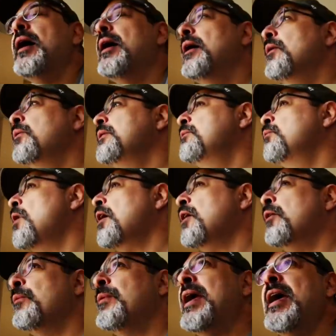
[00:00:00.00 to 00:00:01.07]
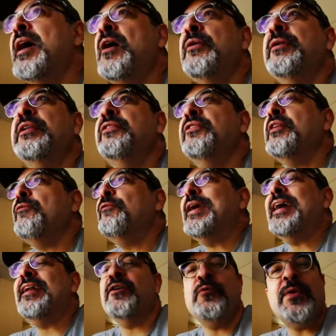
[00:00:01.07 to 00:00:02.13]
uh, we'd walk around and stuff.
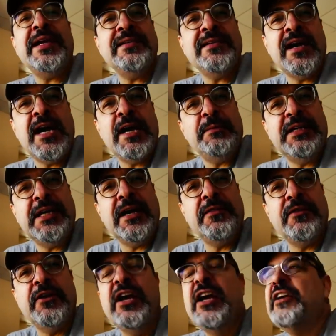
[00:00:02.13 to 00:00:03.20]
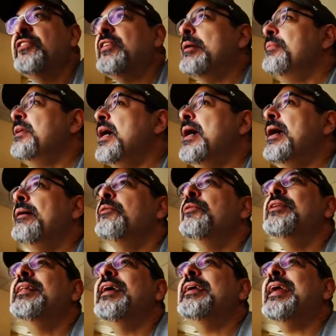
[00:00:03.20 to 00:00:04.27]
We had a great time together.
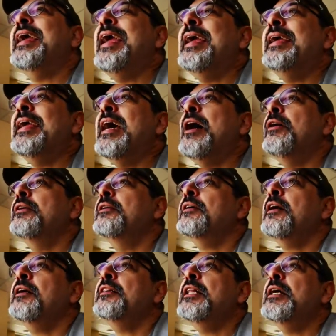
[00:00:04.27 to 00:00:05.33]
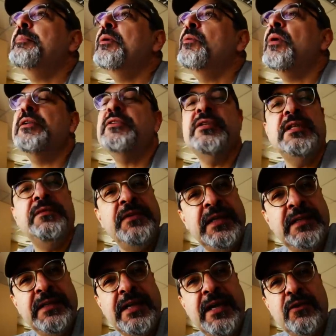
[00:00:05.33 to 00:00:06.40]
Sometimes we'd like hang out and cuddle up and watch
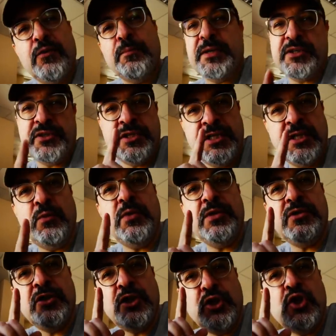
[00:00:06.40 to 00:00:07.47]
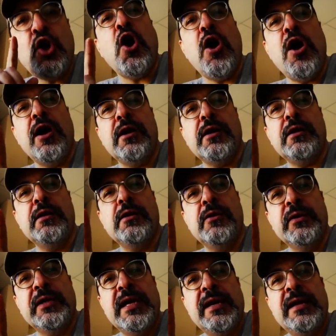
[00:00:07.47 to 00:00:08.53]
TV together, but she was the dog,
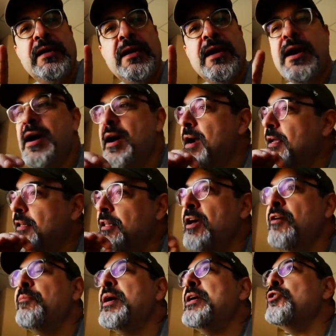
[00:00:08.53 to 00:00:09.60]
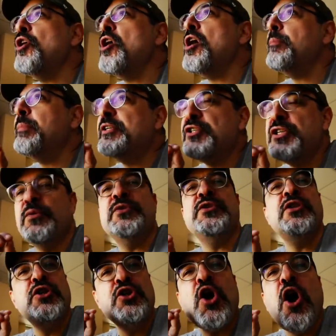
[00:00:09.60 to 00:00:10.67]
okay? I love my dog, but she
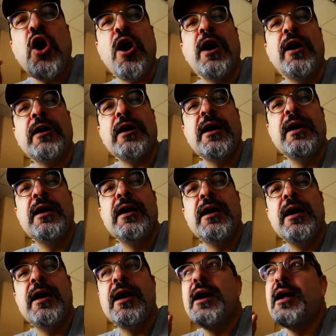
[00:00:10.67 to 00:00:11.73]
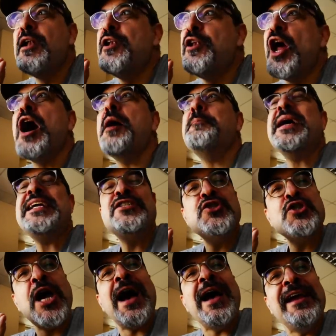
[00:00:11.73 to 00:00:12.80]
was the dog, not my
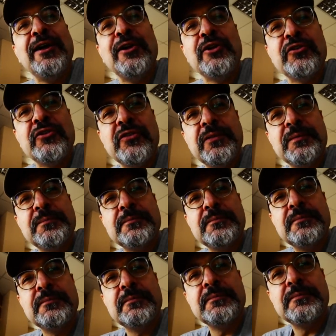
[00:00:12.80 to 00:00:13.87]
child. But see, a